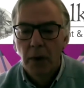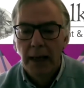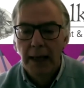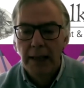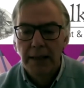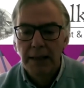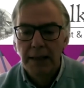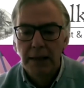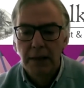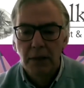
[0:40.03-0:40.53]
Why
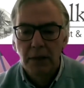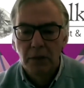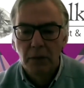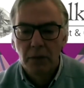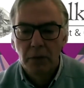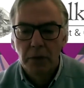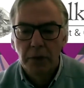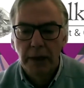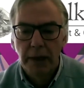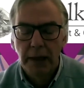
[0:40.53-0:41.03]
is it not
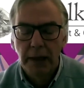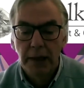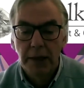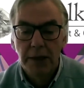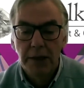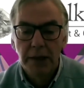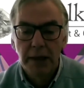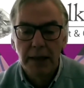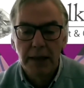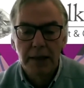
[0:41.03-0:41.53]
working?
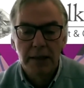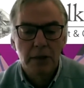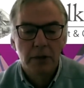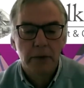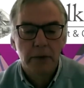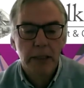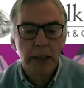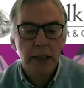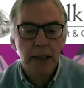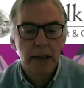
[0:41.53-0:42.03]
Share
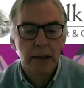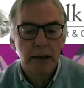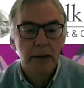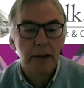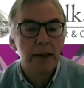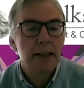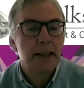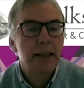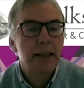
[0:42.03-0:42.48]
screen.